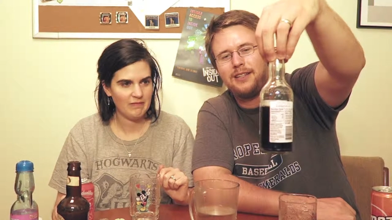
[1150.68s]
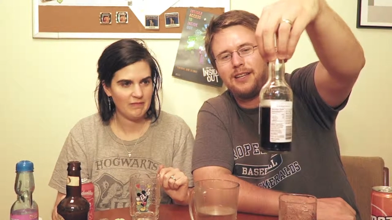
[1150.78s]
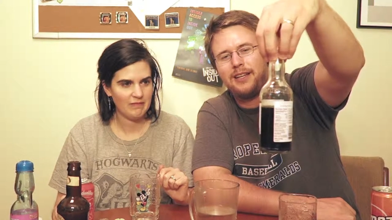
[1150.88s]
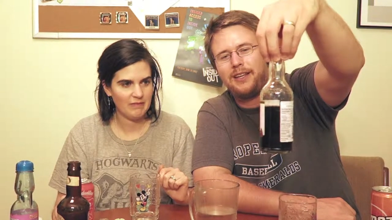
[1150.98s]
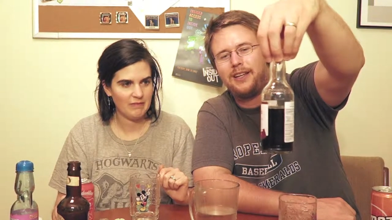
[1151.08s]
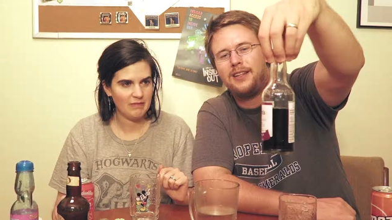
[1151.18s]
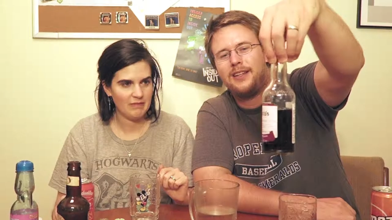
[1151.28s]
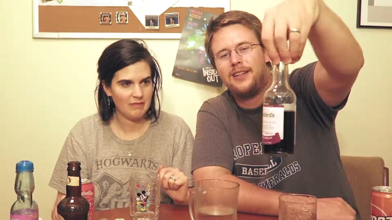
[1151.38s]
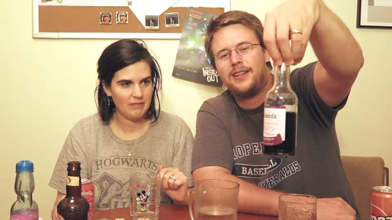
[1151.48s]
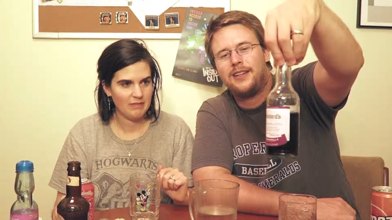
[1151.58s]
Speaker 1: the
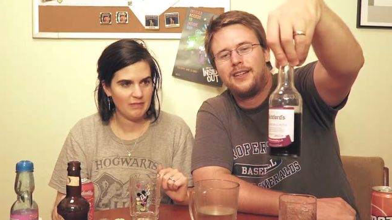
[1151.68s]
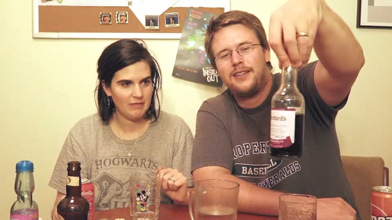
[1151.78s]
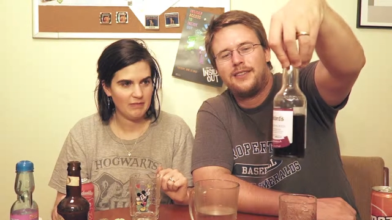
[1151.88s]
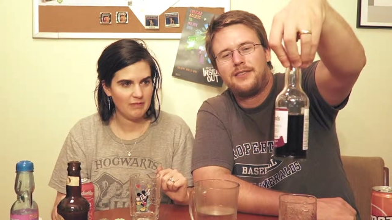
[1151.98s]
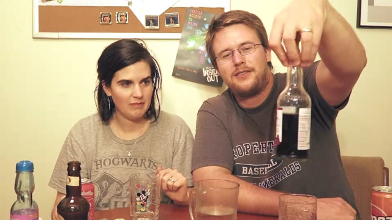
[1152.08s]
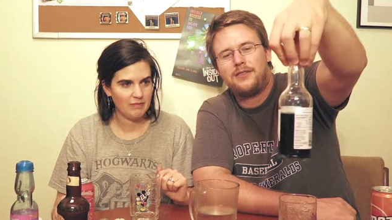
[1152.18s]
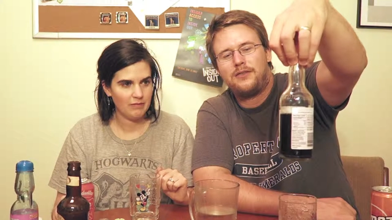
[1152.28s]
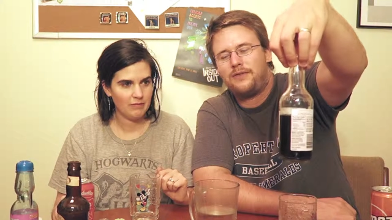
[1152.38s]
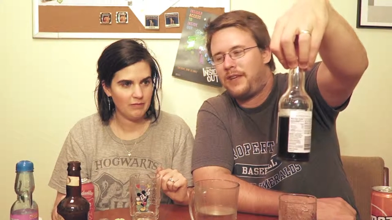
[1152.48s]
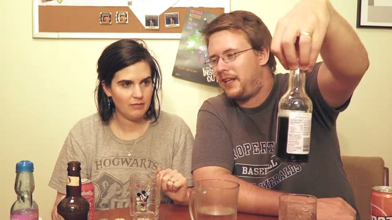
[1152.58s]

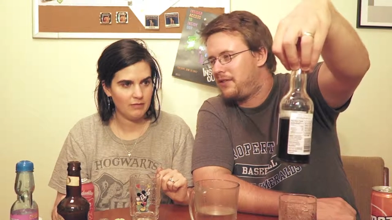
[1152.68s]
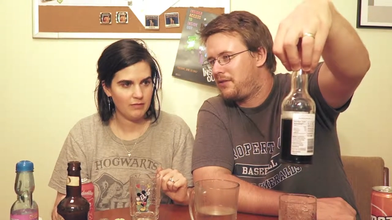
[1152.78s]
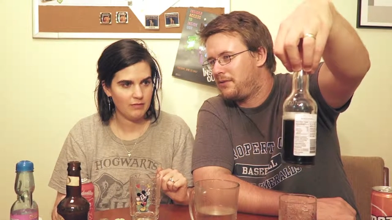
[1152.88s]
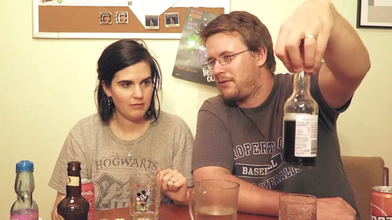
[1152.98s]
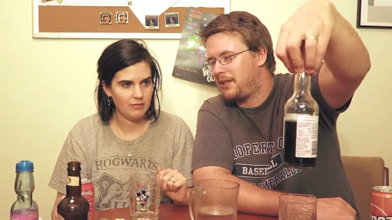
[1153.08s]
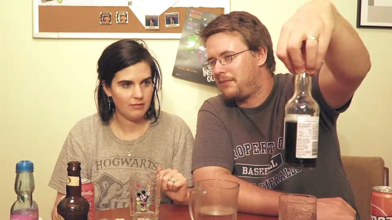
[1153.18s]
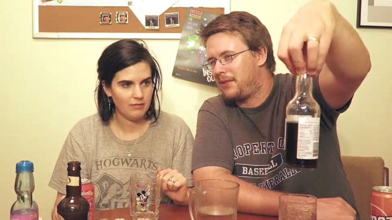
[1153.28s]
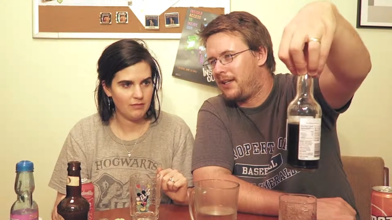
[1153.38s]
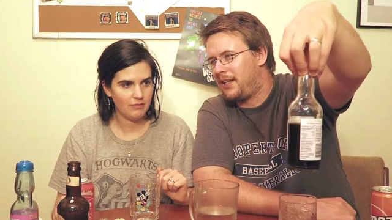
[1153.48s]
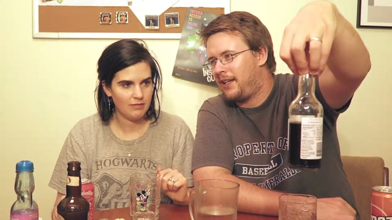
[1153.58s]
fake tool
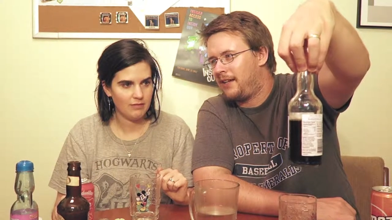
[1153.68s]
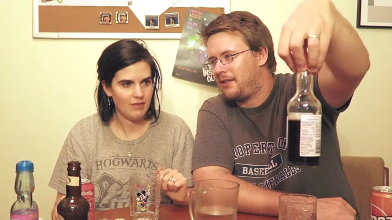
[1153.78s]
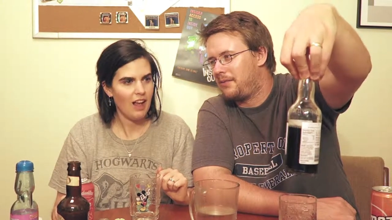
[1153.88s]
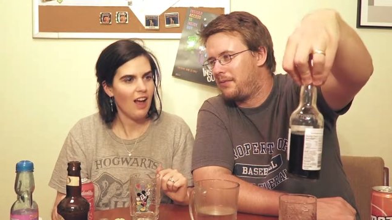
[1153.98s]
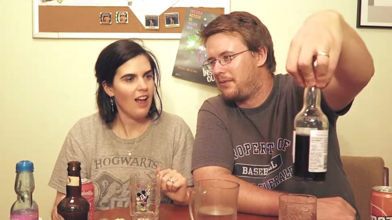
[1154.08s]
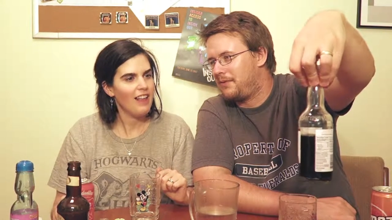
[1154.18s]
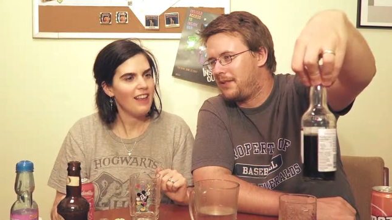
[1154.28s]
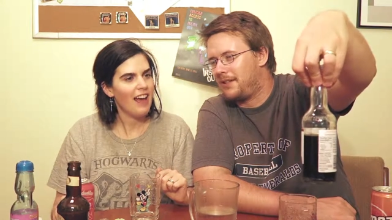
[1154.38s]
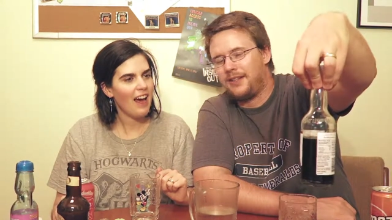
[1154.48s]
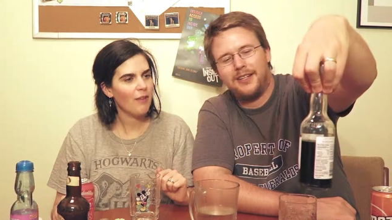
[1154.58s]
company in Home
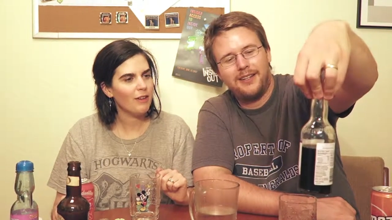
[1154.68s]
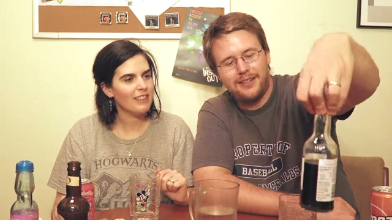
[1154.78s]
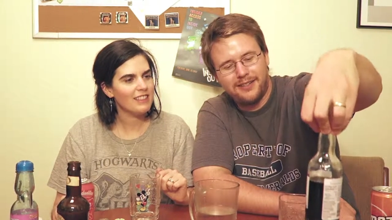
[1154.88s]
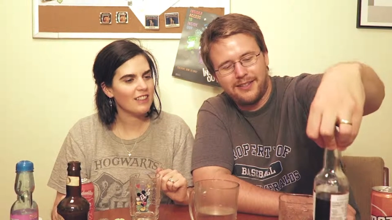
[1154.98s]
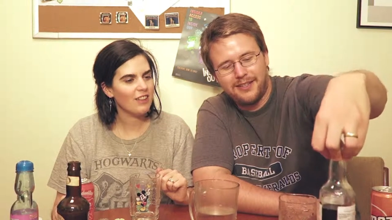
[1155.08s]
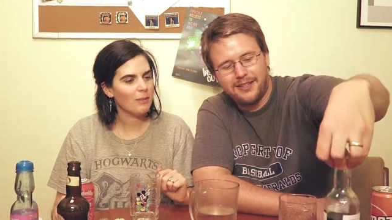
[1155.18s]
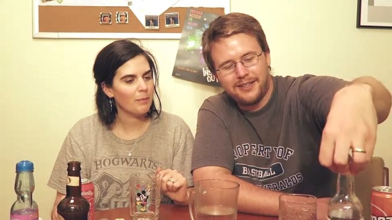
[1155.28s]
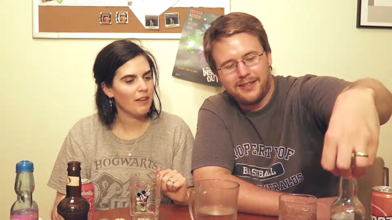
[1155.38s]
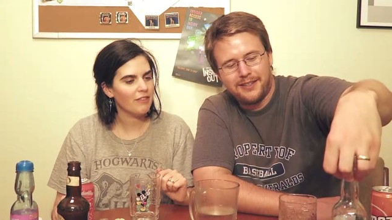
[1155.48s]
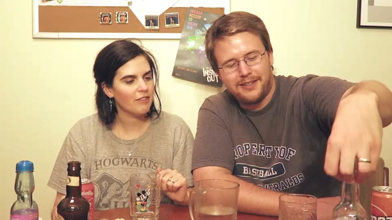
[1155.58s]
Improvement.
Speaker 2: Yeah, what is it
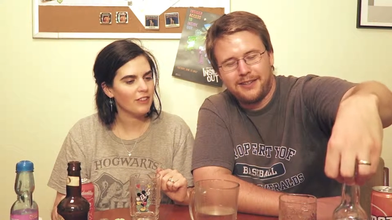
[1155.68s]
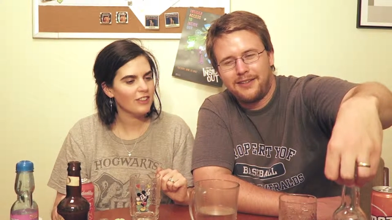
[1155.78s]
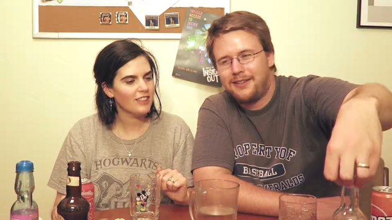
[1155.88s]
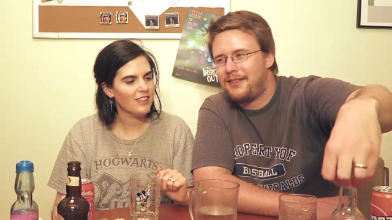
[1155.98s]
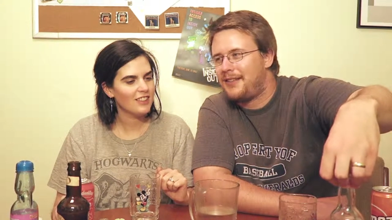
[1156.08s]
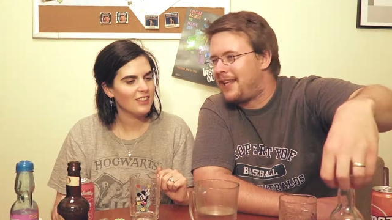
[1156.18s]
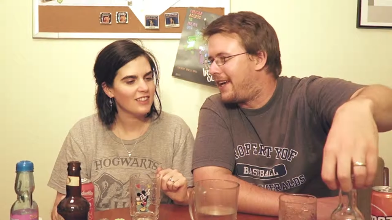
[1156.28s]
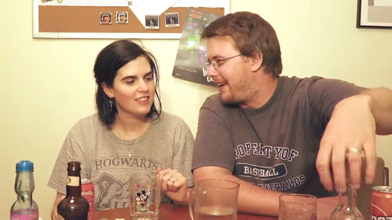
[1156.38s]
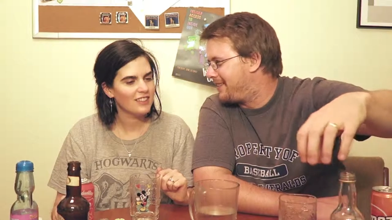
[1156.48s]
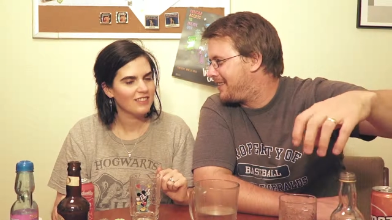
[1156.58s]
called? Bedford's?
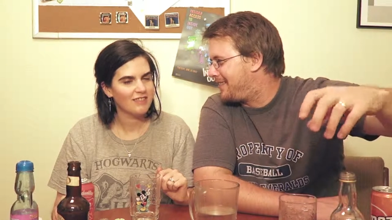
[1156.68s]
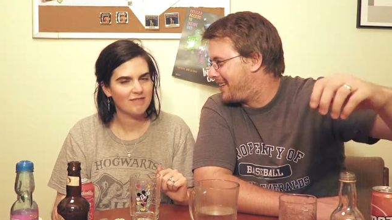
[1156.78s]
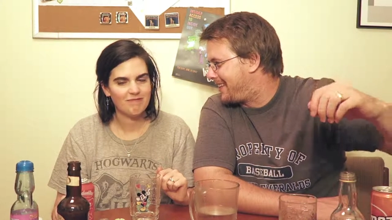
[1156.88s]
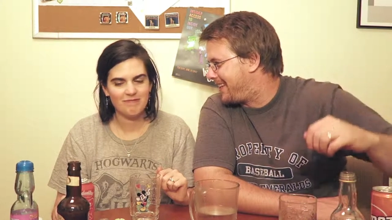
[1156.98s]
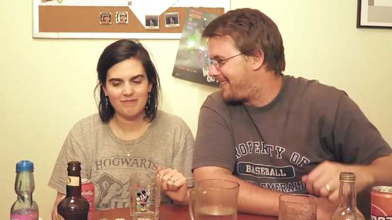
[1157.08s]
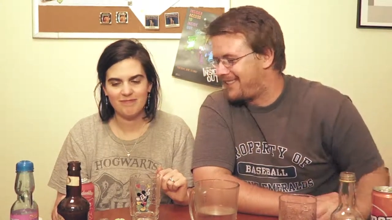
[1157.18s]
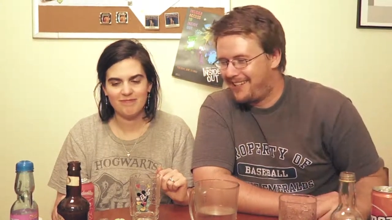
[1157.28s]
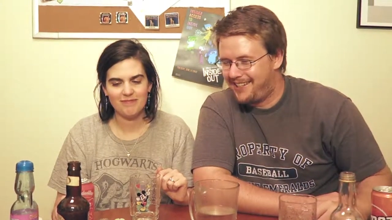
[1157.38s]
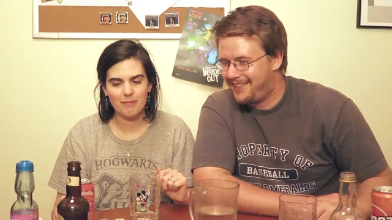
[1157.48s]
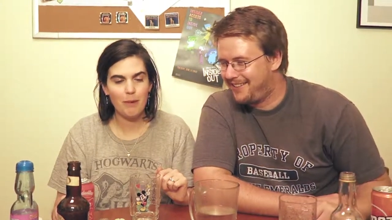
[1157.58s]
Speaker 1: Yeah, something like that.
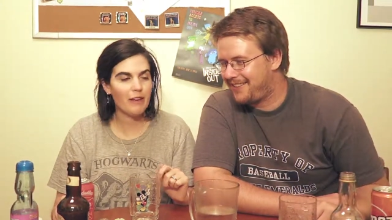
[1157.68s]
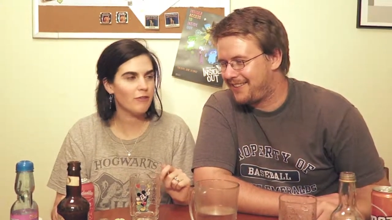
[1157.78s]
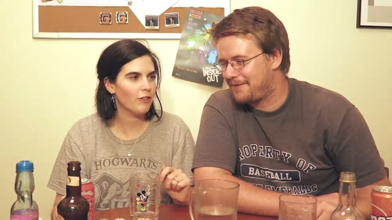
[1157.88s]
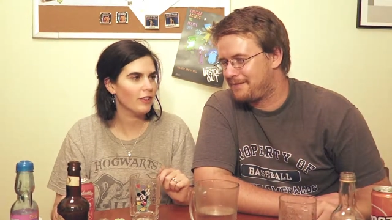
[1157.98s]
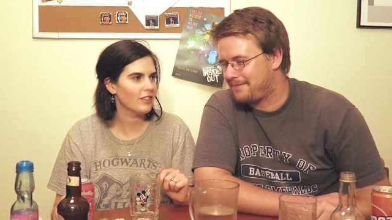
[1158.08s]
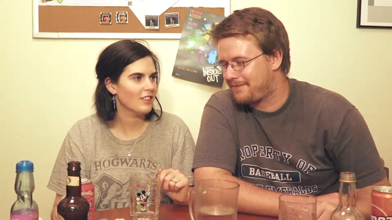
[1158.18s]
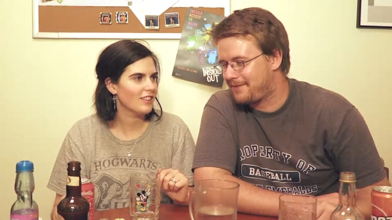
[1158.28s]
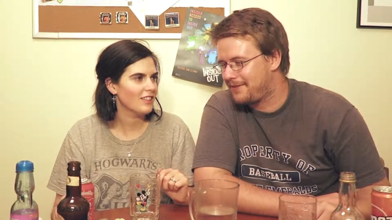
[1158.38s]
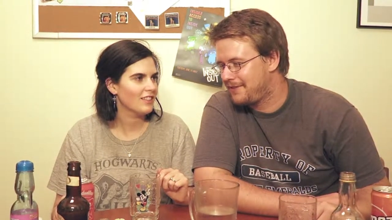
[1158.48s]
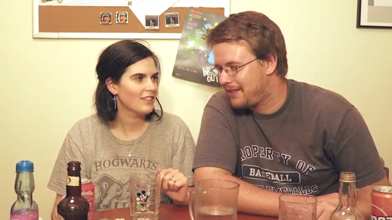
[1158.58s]
Speaker 2: Bedford's.
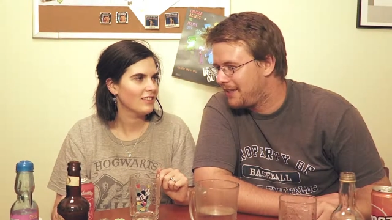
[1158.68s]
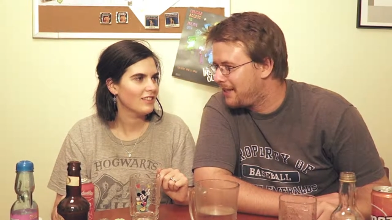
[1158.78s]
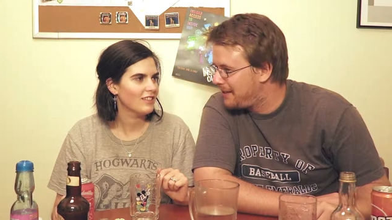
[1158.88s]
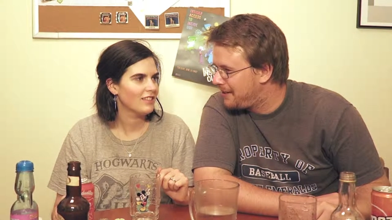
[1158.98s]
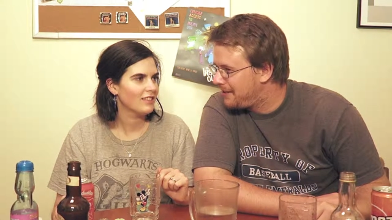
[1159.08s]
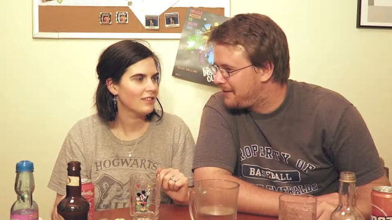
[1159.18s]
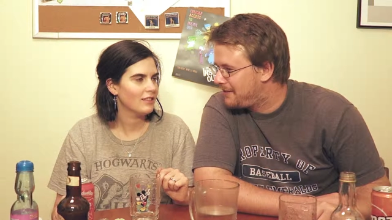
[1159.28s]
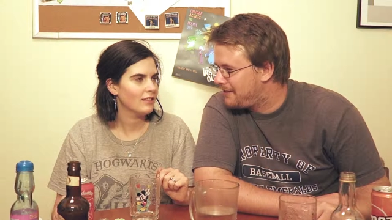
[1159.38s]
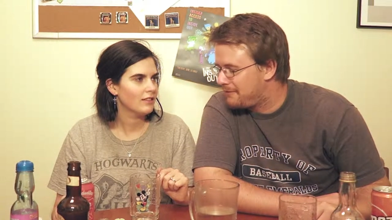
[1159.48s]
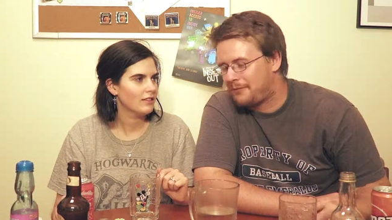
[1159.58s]

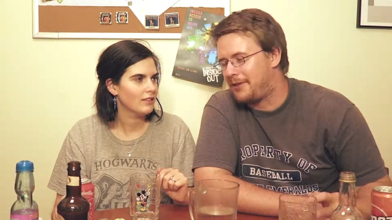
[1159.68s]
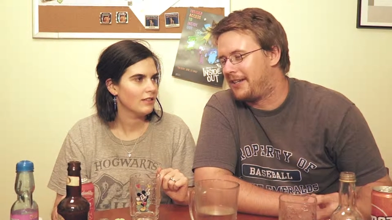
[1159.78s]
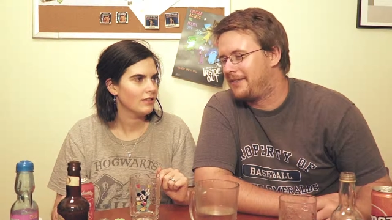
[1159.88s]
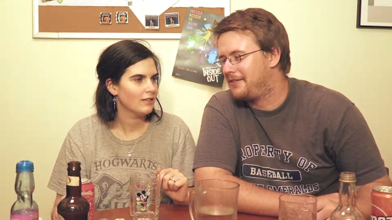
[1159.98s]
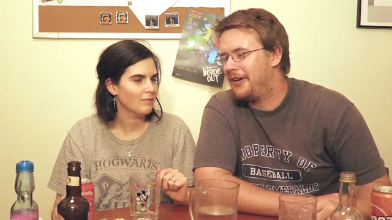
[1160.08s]
Speaker 1: Well,